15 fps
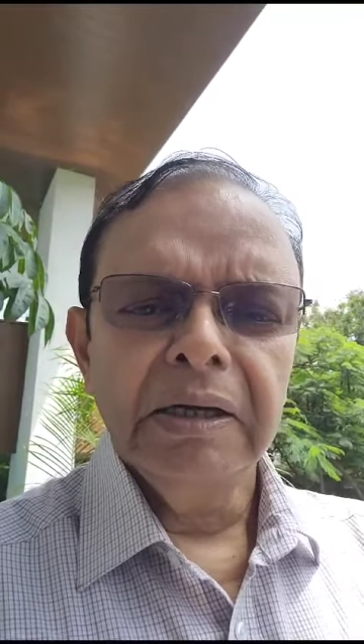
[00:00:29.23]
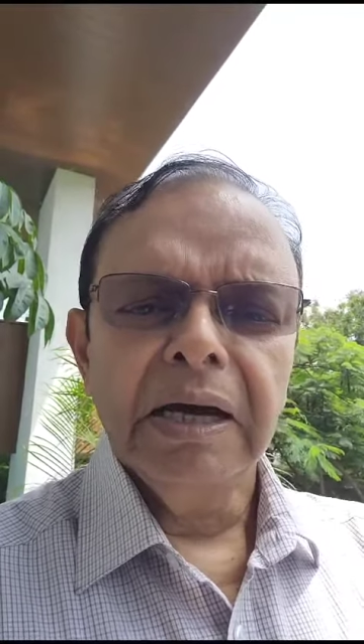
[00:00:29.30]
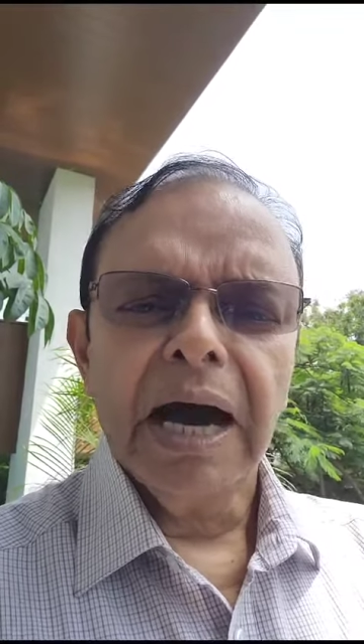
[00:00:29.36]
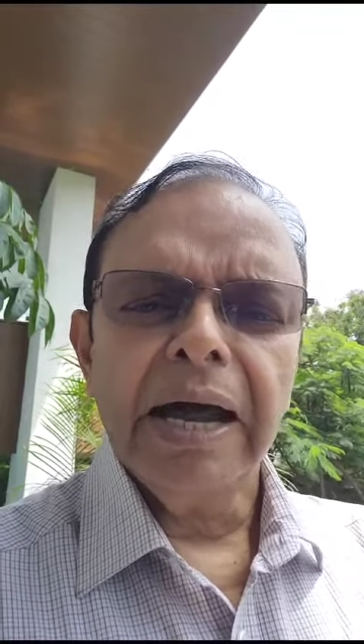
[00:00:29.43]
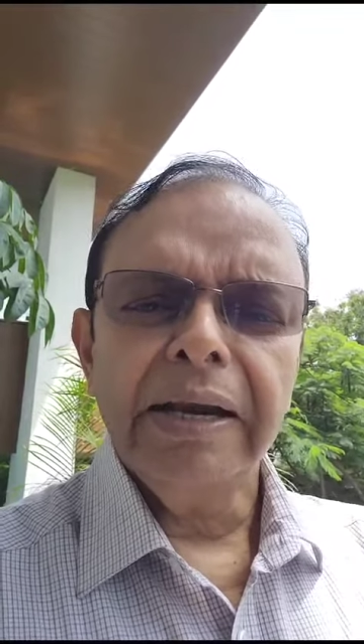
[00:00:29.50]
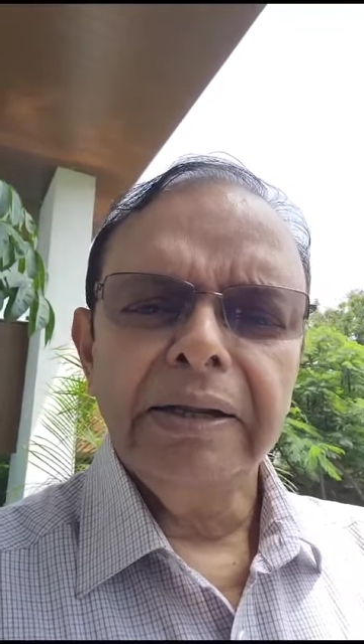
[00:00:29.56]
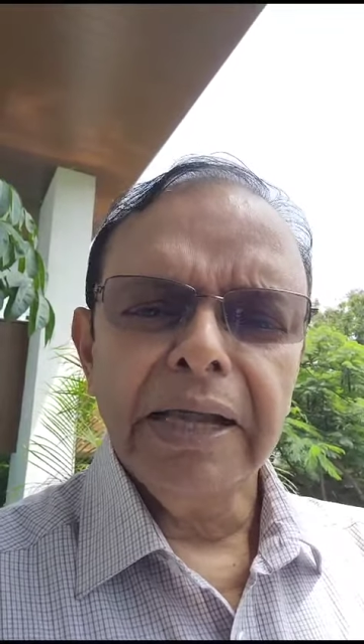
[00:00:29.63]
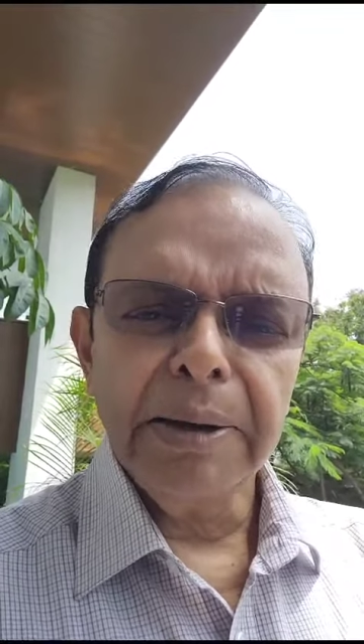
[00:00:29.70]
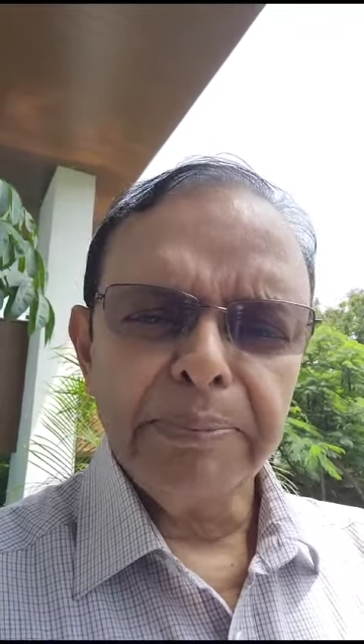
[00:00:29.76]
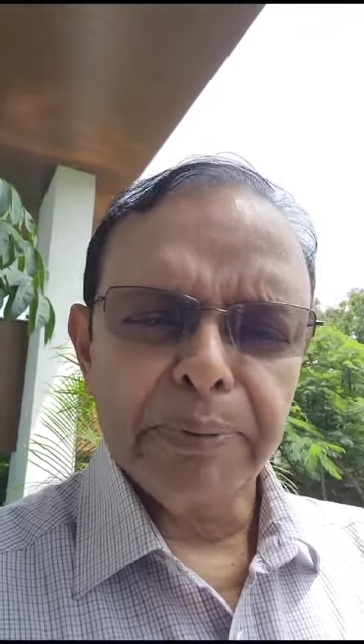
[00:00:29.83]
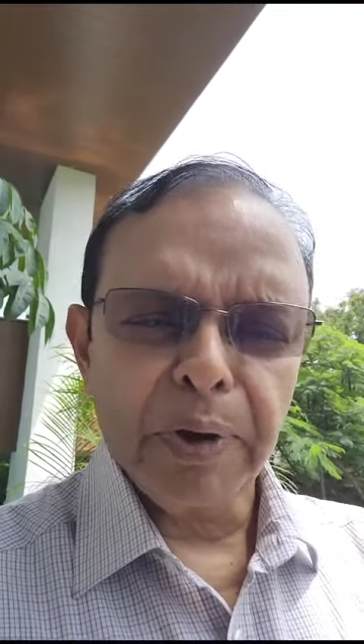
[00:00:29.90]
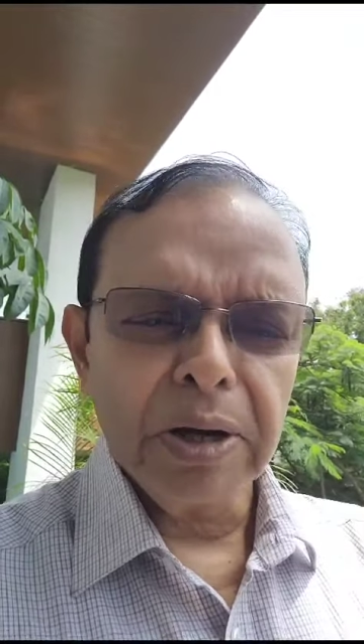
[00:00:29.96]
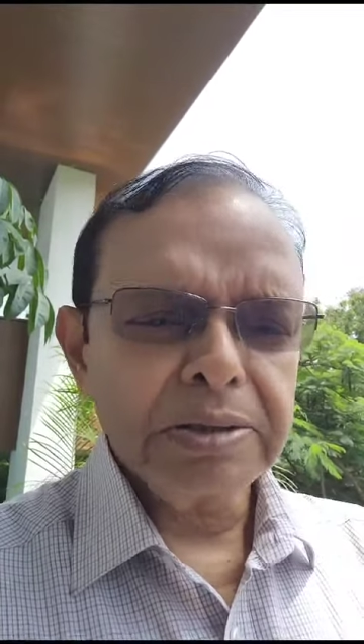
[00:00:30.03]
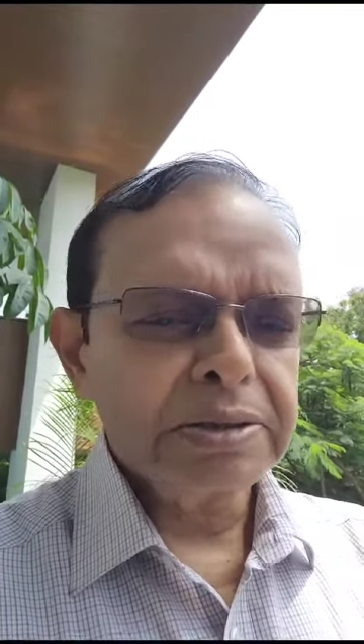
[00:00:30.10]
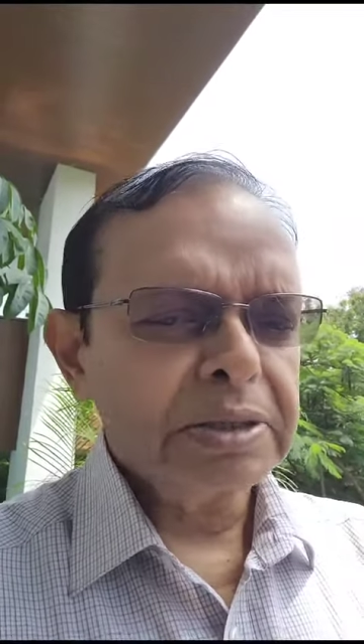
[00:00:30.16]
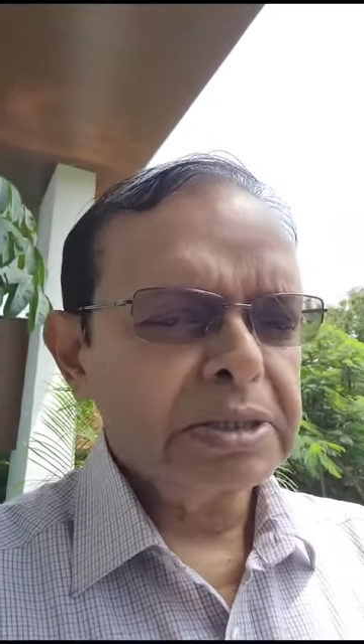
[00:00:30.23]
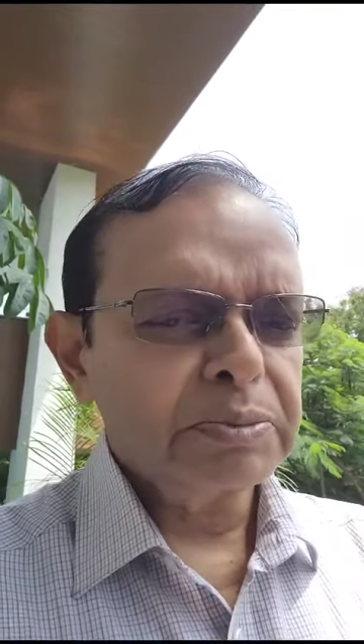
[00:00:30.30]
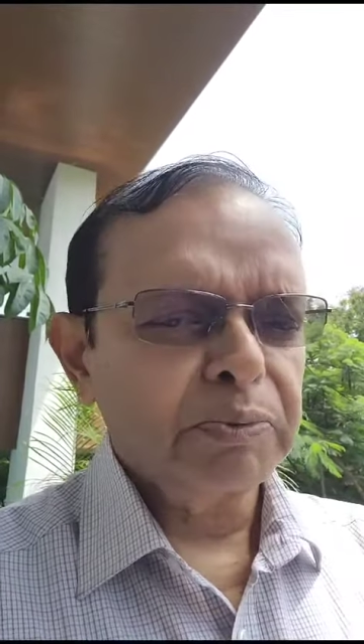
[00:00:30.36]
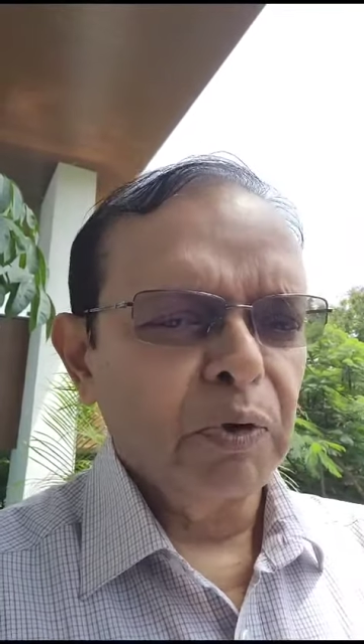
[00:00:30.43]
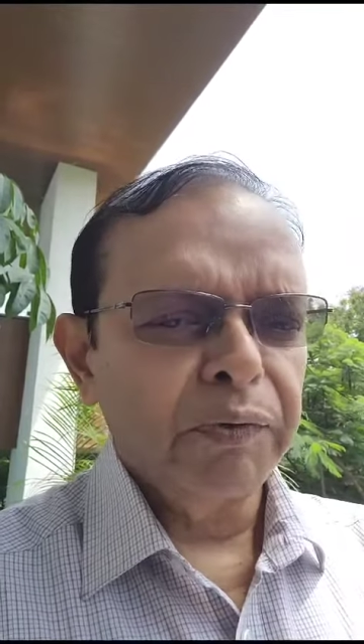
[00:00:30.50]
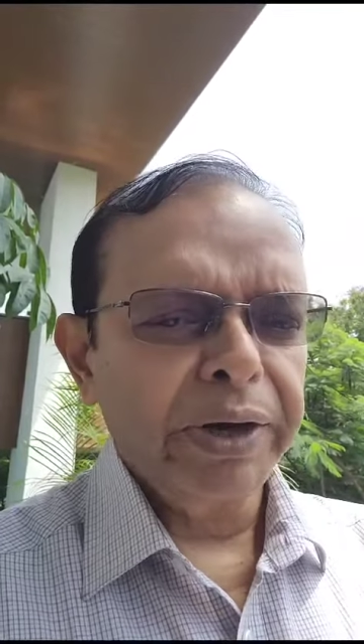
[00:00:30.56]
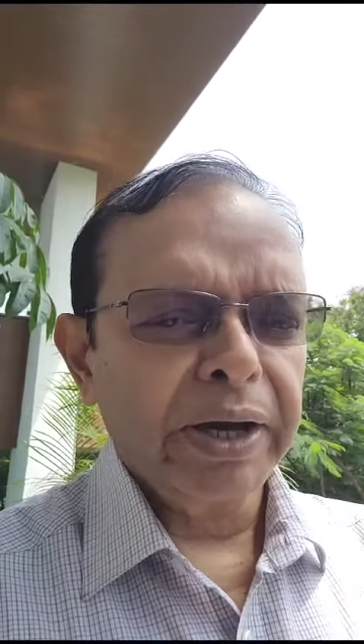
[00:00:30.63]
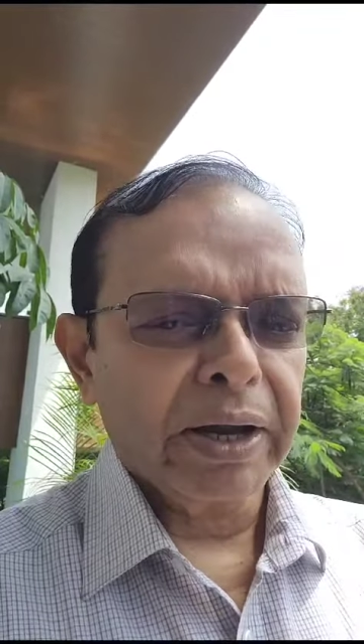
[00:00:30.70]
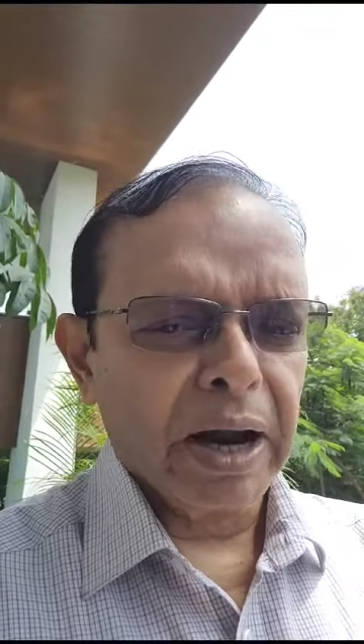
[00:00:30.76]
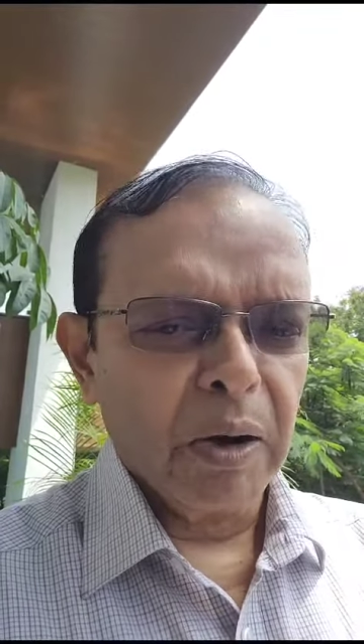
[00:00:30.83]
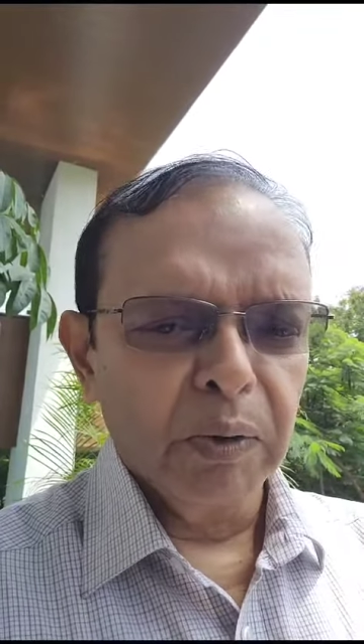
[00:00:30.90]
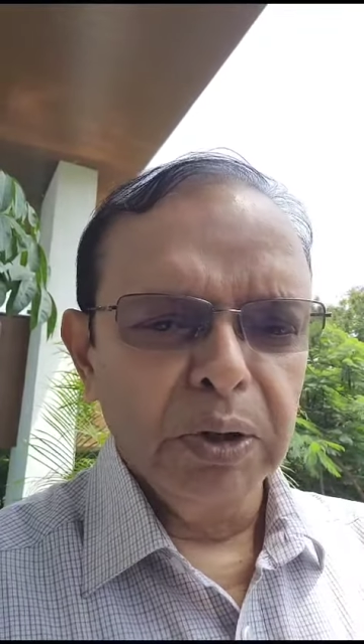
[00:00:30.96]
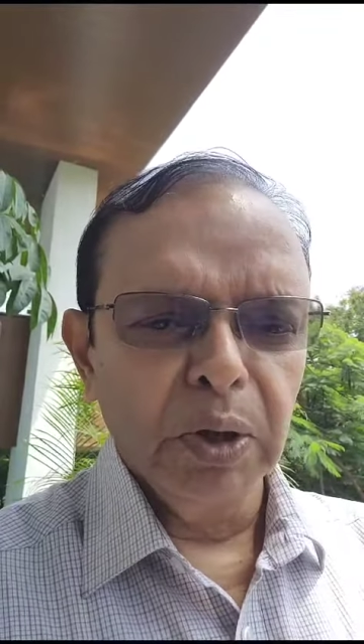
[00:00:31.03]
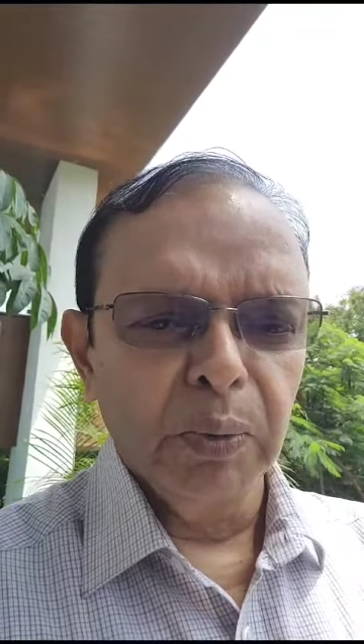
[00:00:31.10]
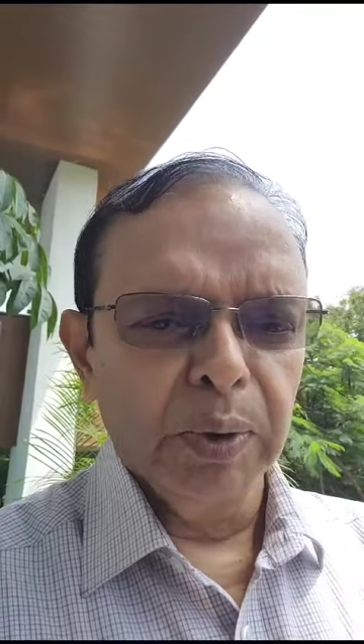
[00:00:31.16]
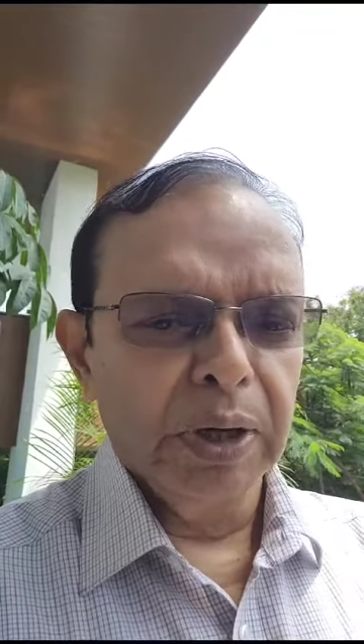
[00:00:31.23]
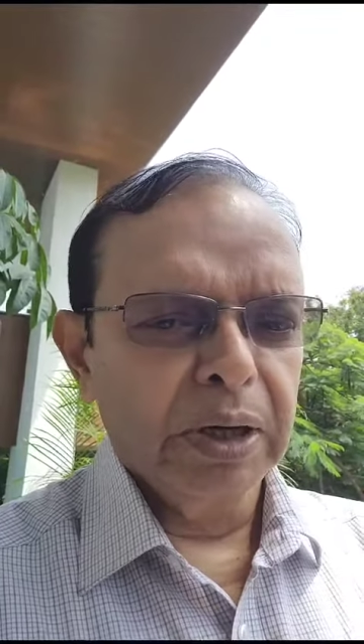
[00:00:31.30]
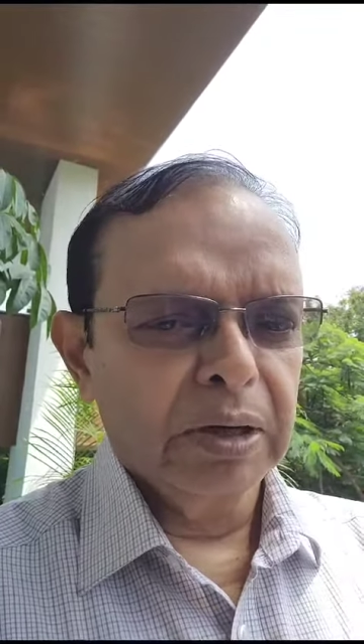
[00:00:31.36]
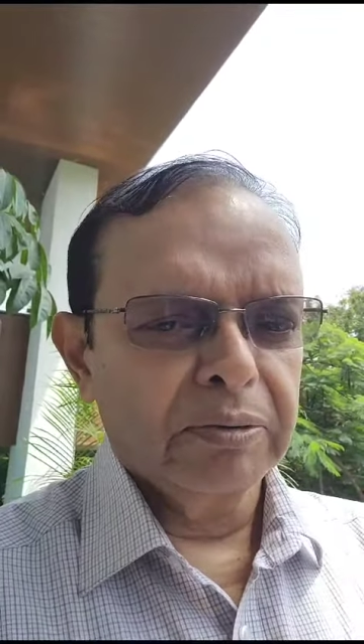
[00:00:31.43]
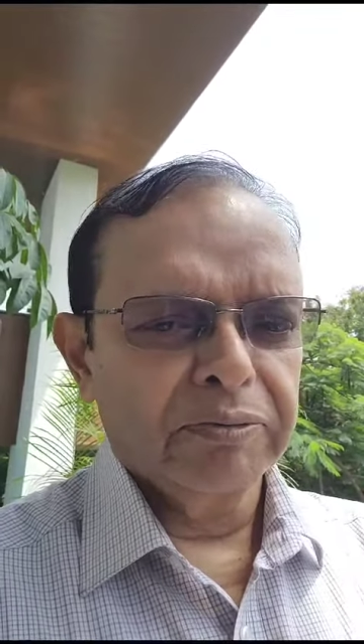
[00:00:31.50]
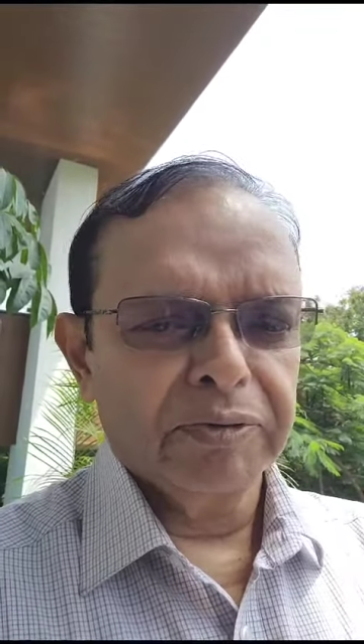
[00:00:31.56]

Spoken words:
And in that process, moving around the world